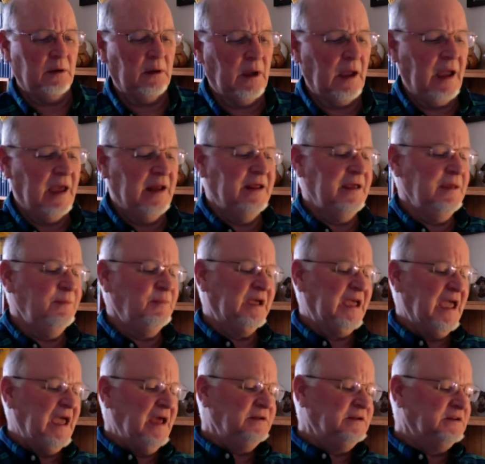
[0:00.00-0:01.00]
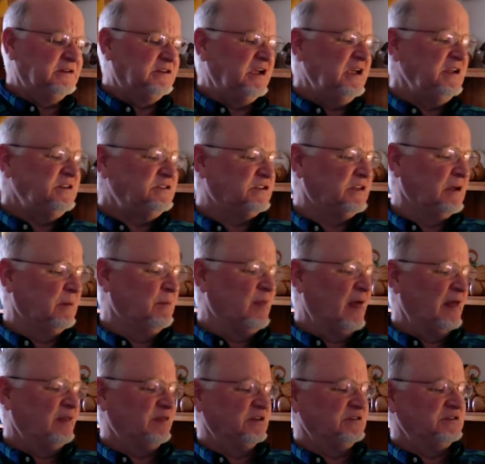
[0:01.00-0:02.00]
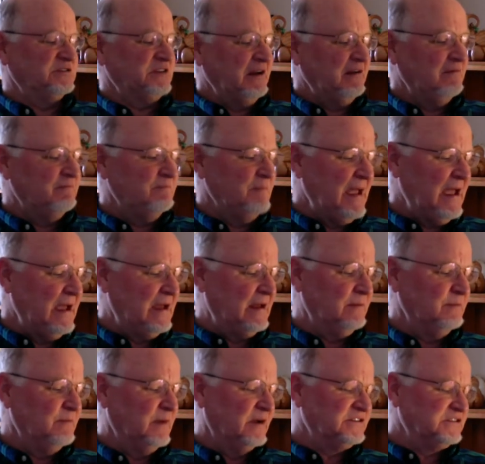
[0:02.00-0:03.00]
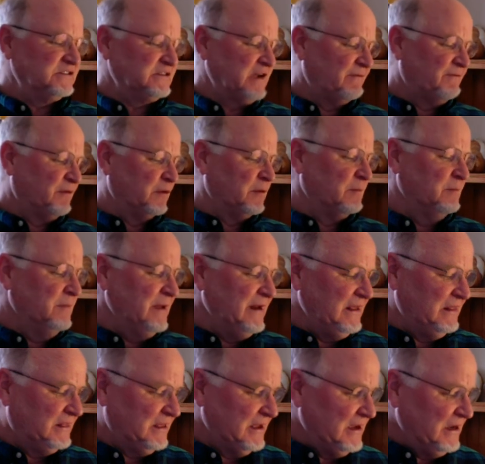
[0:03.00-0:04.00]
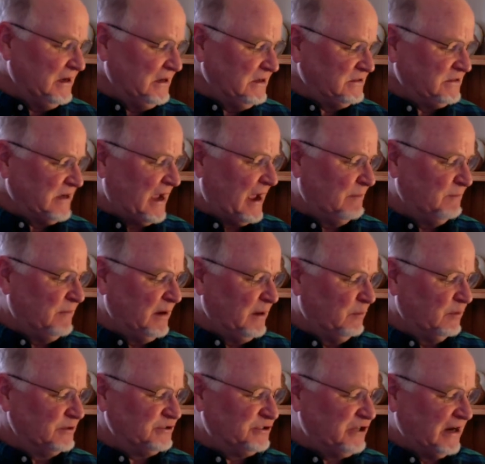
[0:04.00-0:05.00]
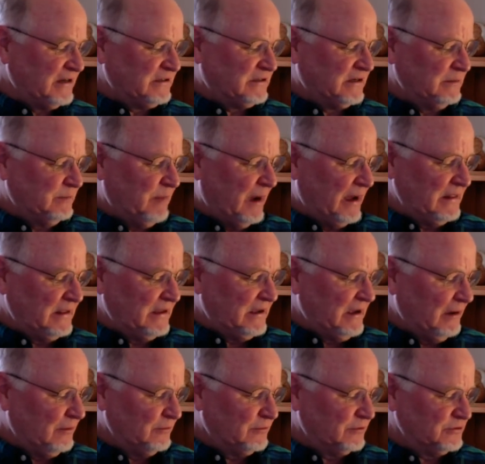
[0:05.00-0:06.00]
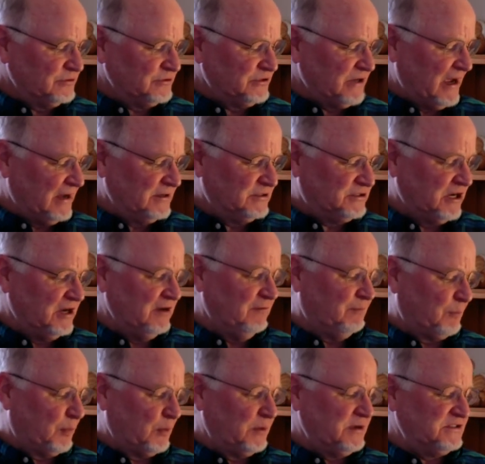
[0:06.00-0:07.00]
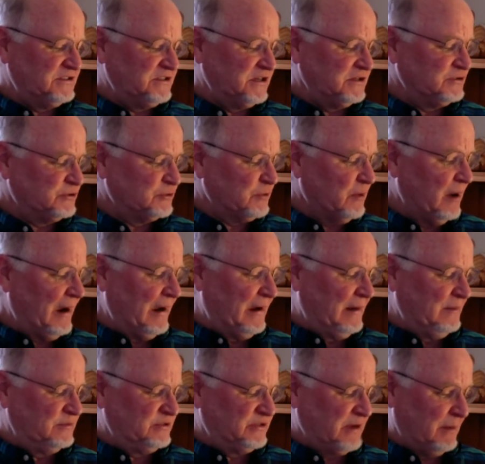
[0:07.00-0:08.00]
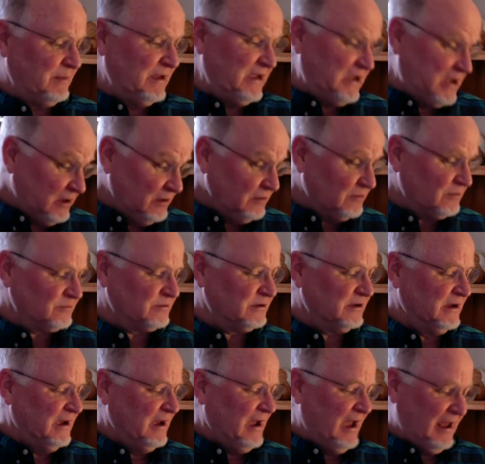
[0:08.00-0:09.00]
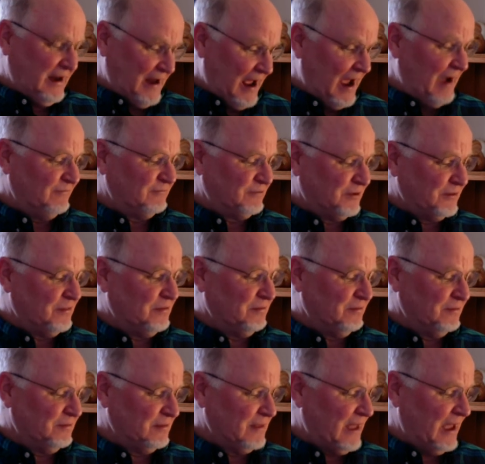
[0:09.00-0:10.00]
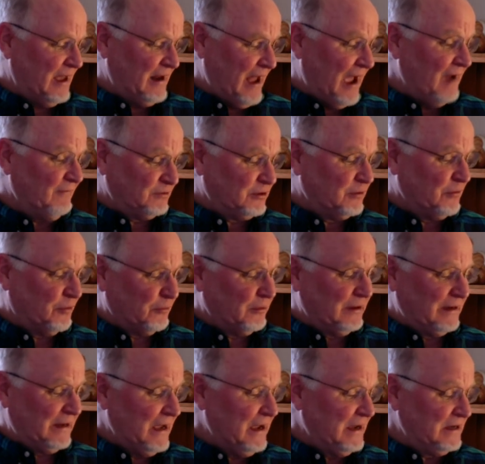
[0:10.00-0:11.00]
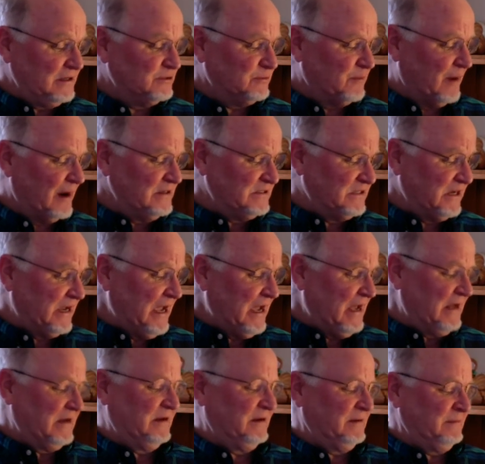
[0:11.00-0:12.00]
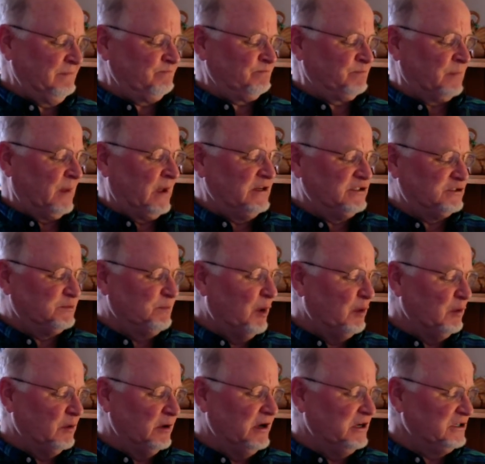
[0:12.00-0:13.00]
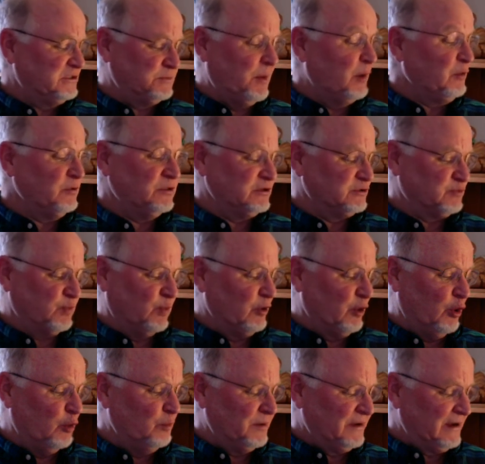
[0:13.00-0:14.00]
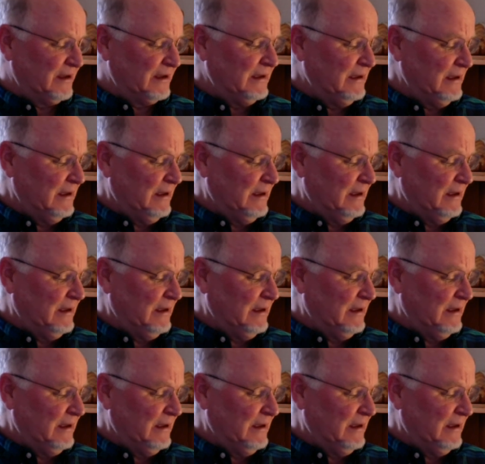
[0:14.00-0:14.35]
And he began to teach them that the Son of Man must suffer many things and be rejected by the elders and chief priests and scribes and be killed, and after 3 days rise again. He spoke this word openly.